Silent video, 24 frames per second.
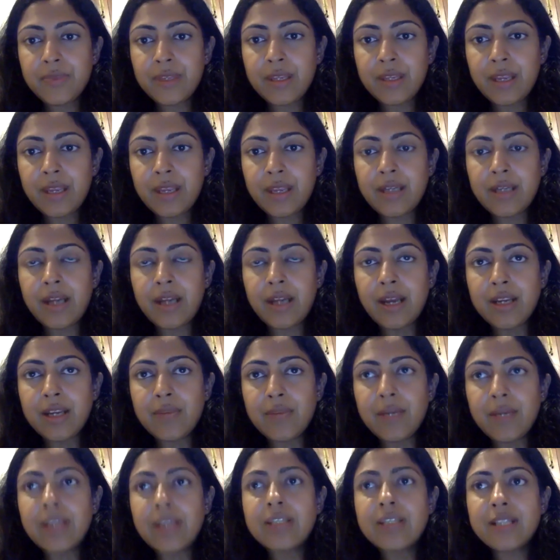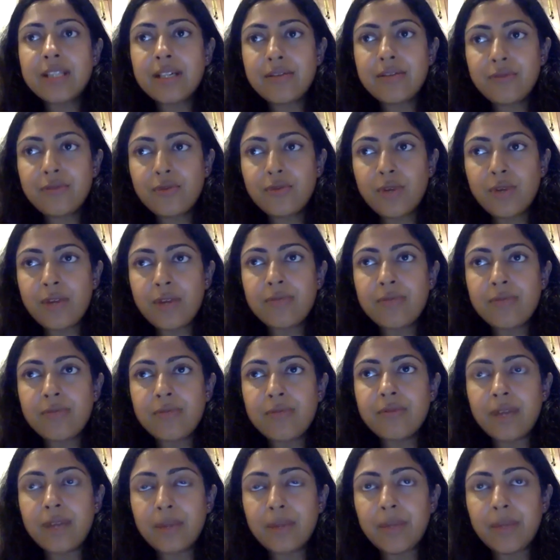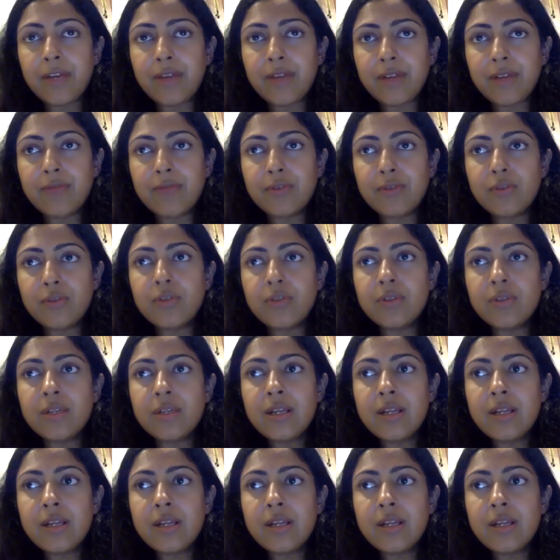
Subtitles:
And I myself I've known